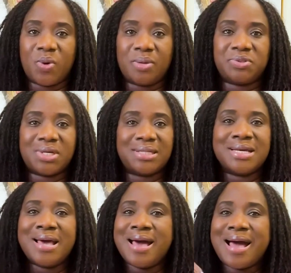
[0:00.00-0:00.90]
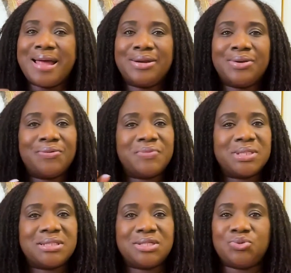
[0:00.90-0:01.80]
a website, and none of
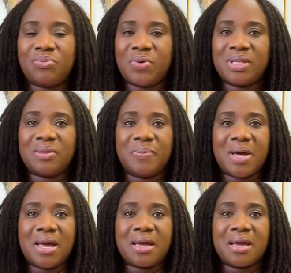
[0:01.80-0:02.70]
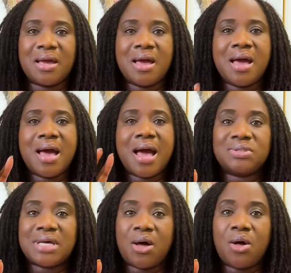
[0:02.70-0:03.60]
this needs to break the bank.
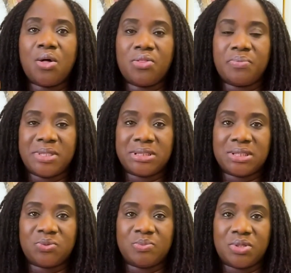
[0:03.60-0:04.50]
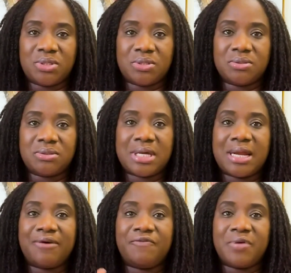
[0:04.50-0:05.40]
Those are all the business models
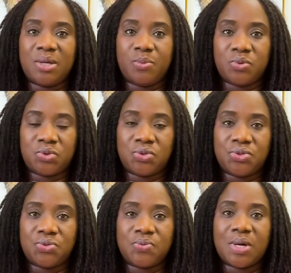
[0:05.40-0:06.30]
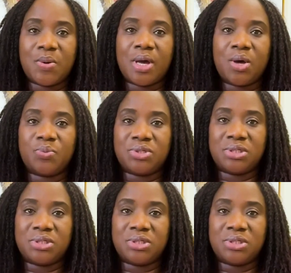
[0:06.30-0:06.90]
that are available to you that will help